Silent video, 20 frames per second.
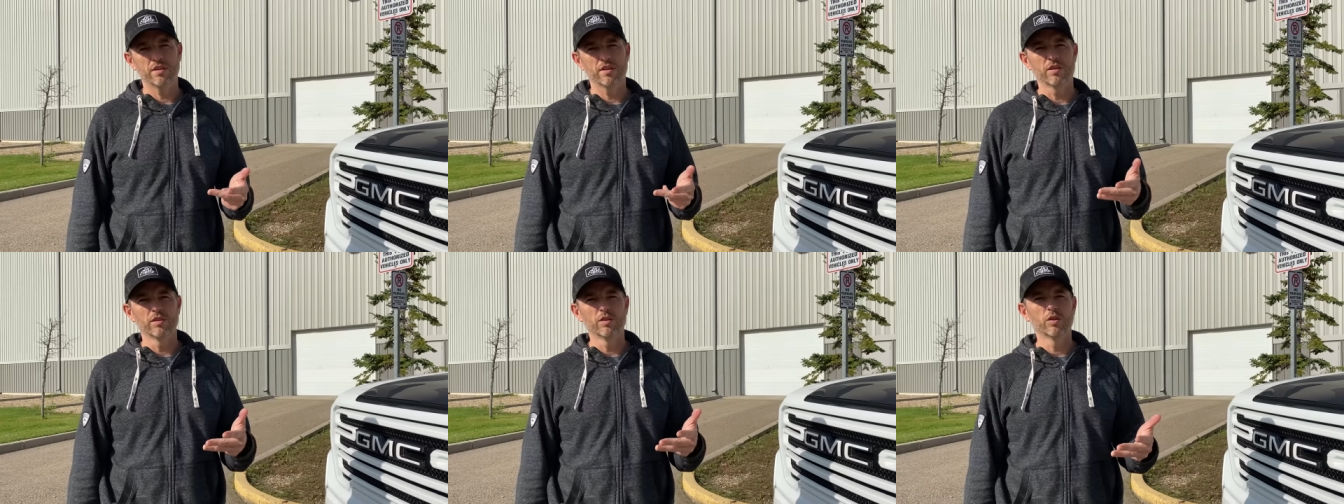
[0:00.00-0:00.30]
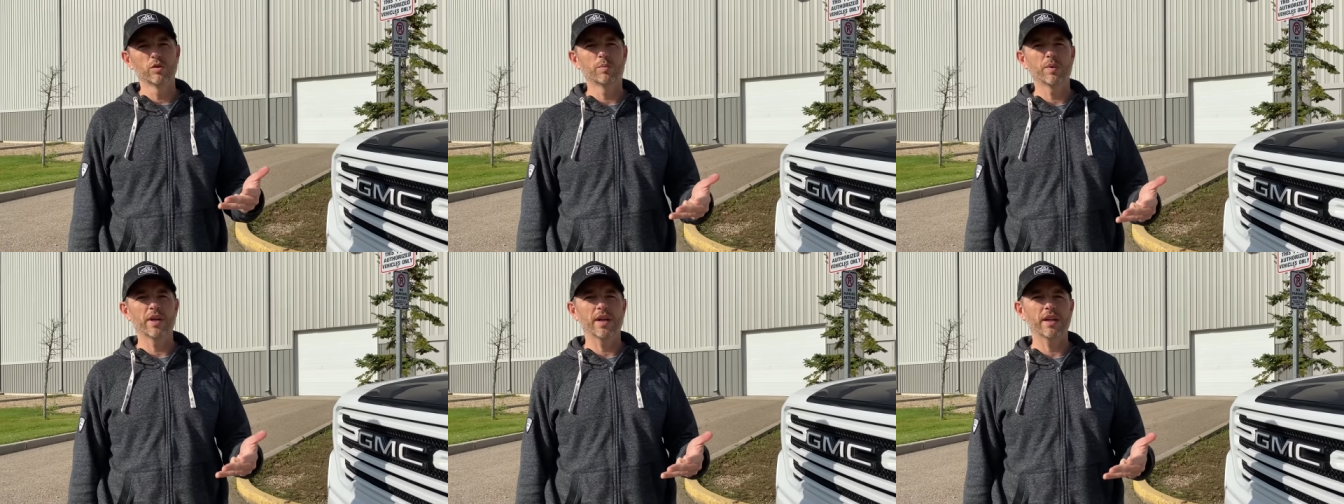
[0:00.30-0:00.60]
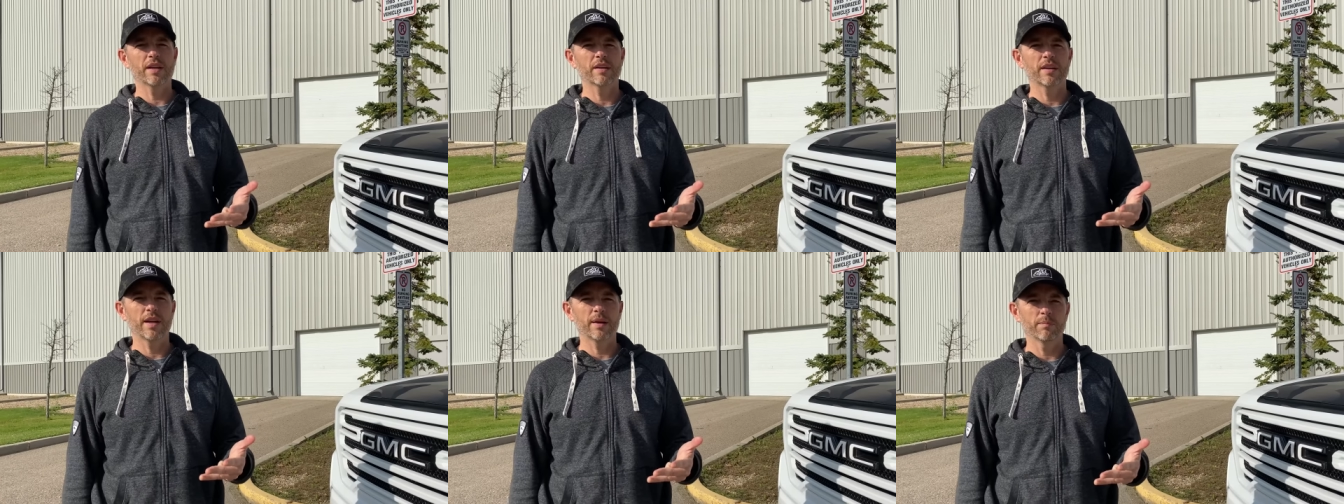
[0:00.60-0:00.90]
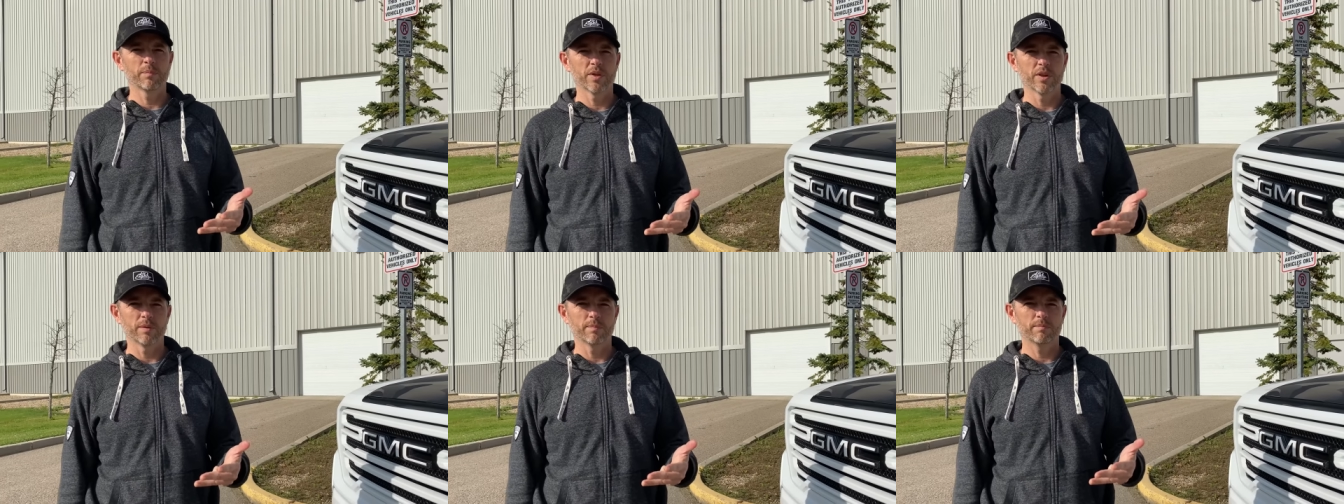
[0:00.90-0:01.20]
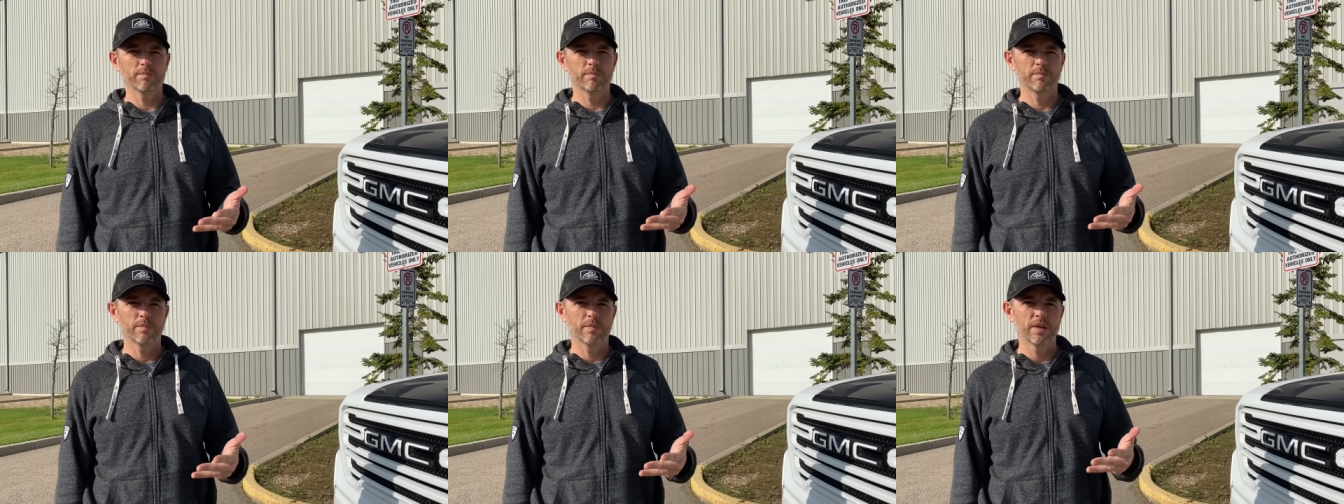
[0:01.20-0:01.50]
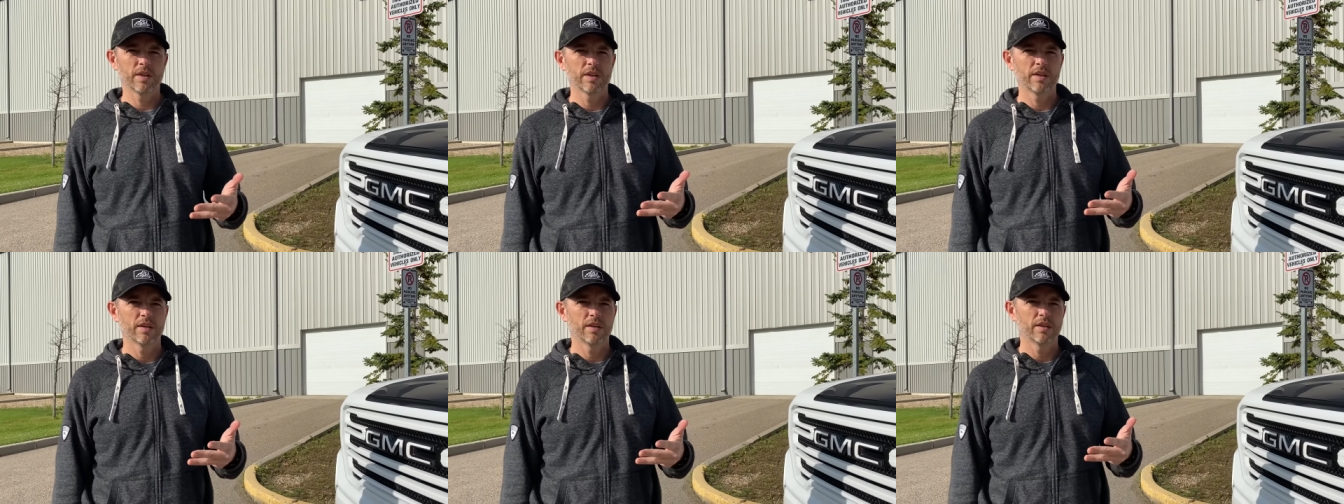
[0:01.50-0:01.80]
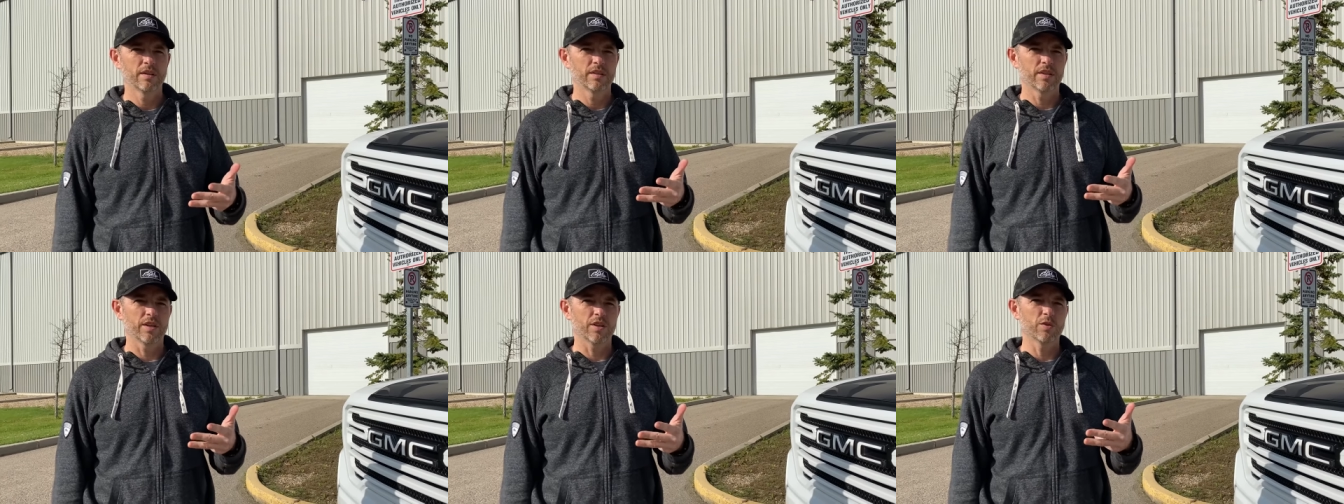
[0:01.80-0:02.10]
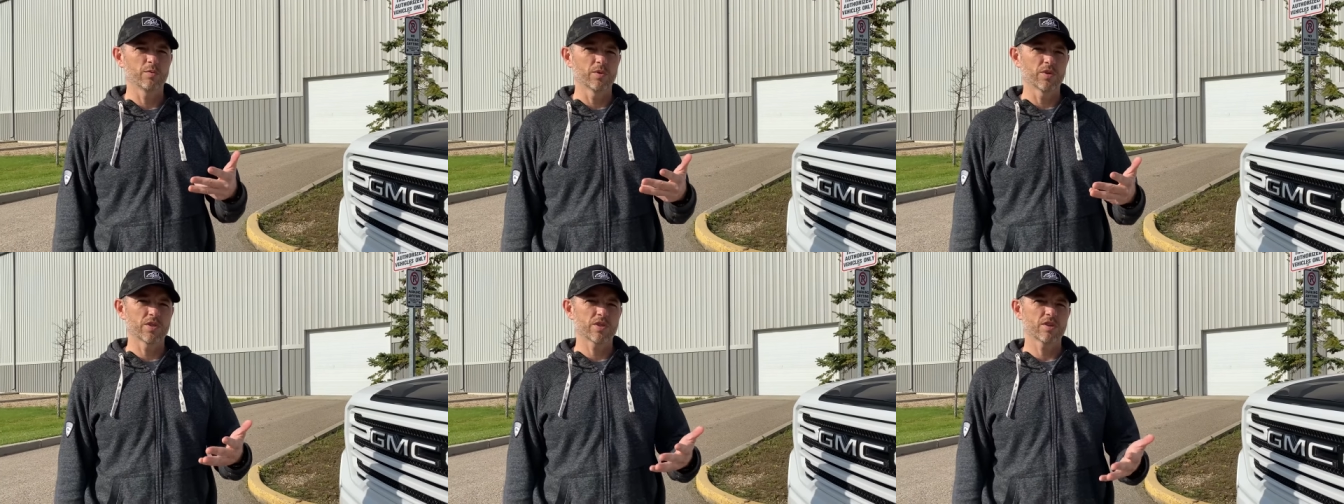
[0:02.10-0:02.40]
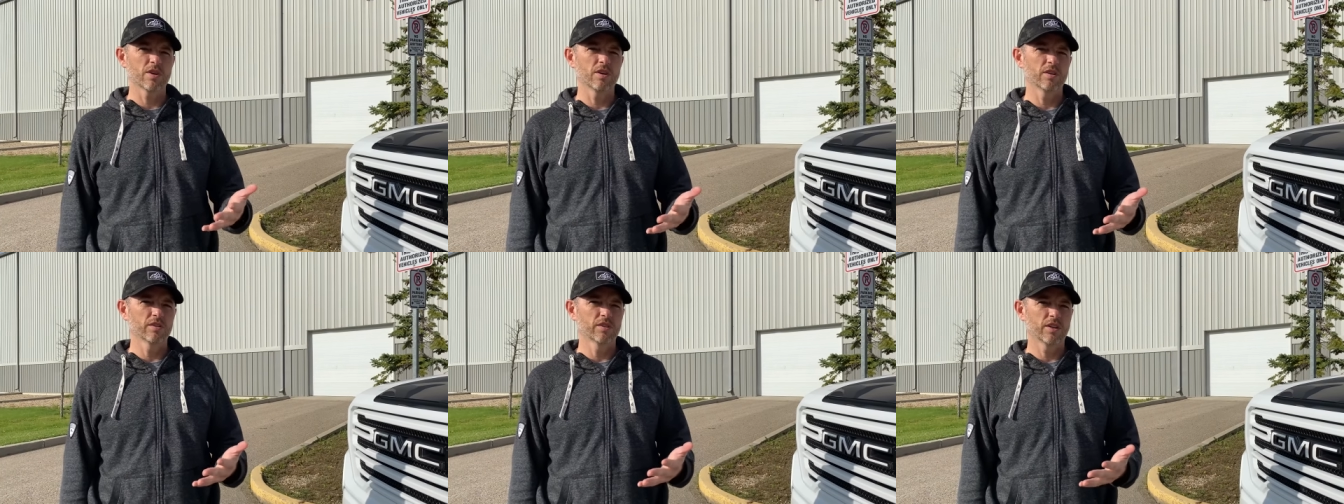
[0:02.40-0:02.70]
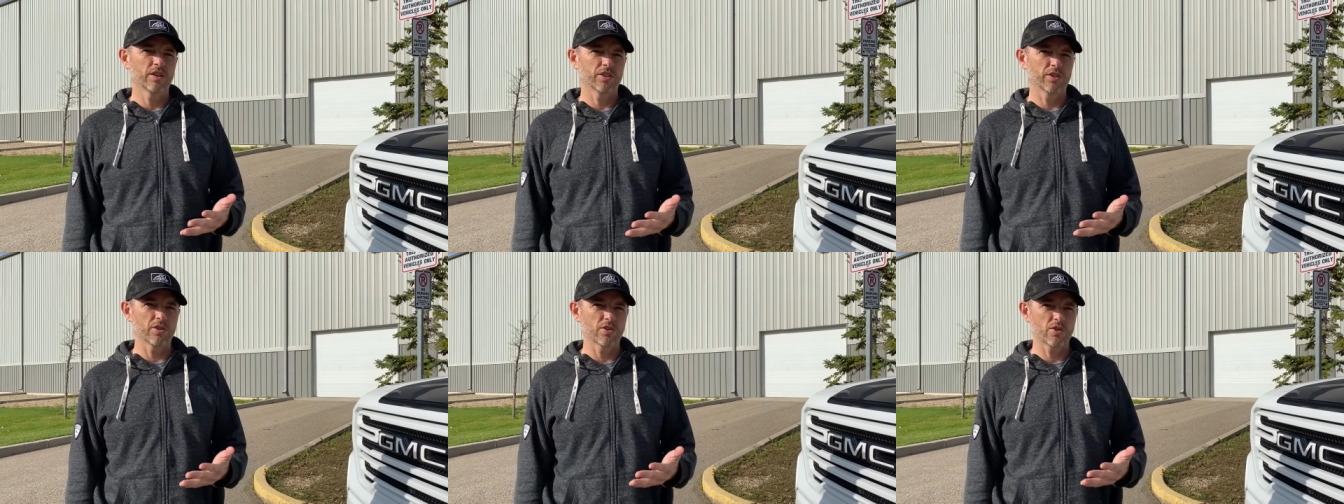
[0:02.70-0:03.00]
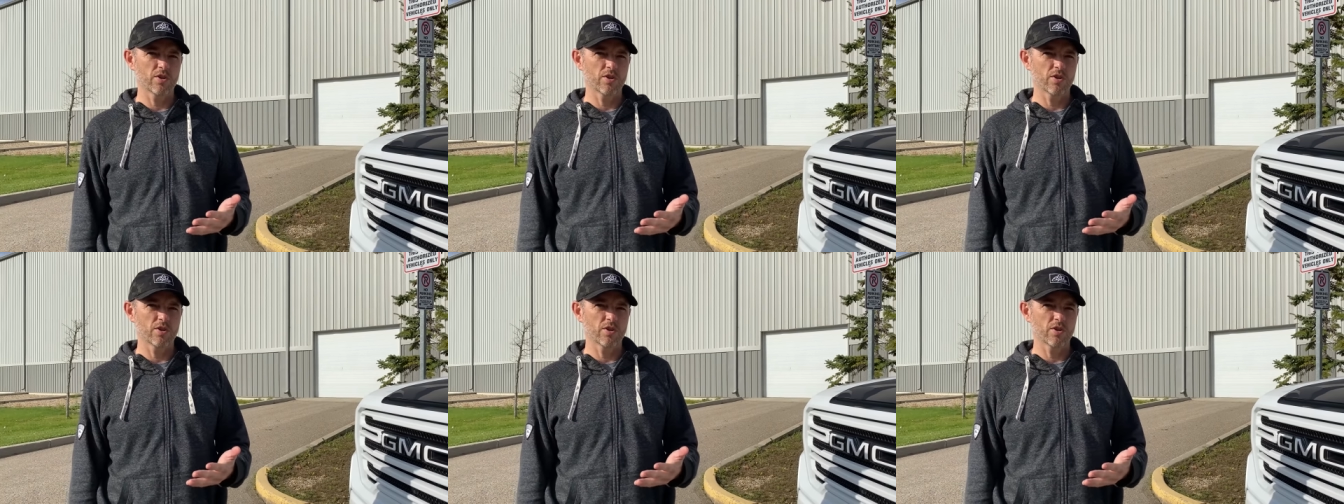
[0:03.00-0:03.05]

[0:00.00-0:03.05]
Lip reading: illuminated emblem that you installed on your